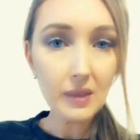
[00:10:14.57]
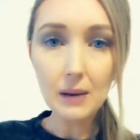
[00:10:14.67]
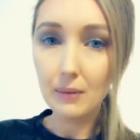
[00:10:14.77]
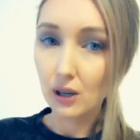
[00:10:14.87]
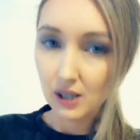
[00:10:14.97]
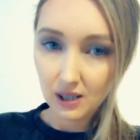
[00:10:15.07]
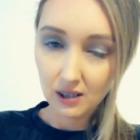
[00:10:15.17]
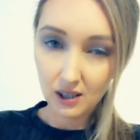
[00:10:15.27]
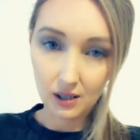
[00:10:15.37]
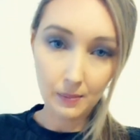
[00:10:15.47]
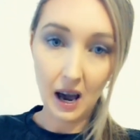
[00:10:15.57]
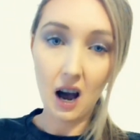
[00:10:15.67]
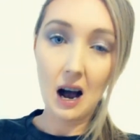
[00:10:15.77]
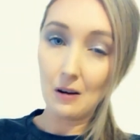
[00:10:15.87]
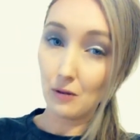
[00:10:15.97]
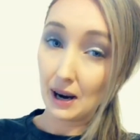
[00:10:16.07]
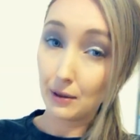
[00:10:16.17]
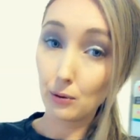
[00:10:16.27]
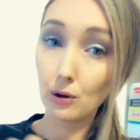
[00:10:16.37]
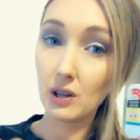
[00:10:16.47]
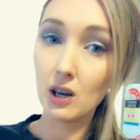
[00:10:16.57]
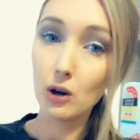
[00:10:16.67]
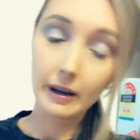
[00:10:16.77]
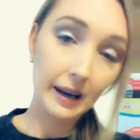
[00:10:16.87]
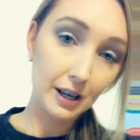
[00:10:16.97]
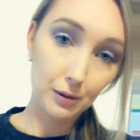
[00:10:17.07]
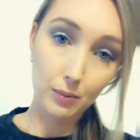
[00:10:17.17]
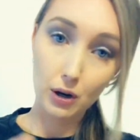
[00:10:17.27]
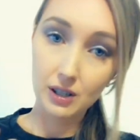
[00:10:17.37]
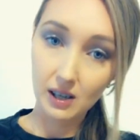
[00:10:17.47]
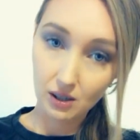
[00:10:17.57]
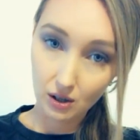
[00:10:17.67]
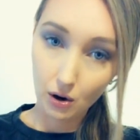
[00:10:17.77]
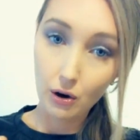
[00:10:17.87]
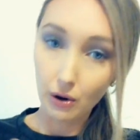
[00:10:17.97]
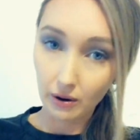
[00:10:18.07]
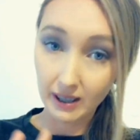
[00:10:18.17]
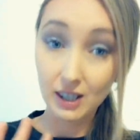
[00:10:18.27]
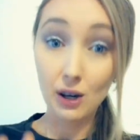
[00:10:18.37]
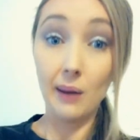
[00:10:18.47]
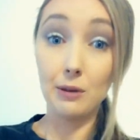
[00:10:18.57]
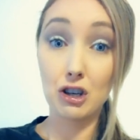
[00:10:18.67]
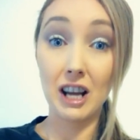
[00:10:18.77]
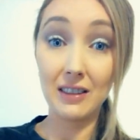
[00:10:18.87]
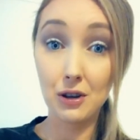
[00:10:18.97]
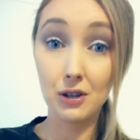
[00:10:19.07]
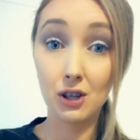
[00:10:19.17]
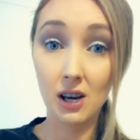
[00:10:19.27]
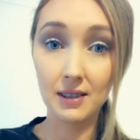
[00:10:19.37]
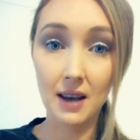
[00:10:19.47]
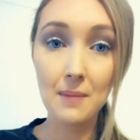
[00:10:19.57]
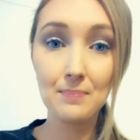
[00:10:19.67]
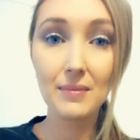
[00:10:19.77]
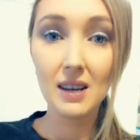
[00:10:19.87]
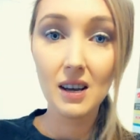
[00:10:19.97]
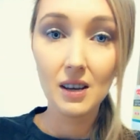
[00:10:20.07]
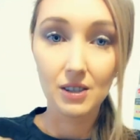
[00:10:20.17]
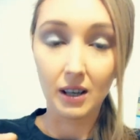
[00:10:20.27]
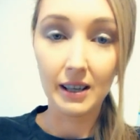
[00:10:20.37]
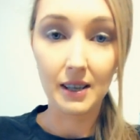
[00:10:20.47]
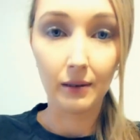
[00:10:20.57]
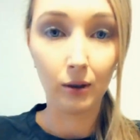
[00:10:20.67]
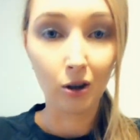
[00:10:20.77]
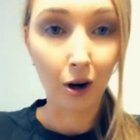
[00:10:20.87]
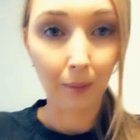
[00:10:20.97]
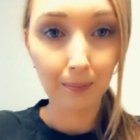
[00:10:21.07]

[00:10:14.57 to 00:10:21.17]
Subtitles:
because this is about halfway through the inoculation process, so it's time to shake these jars up. So let's have a look.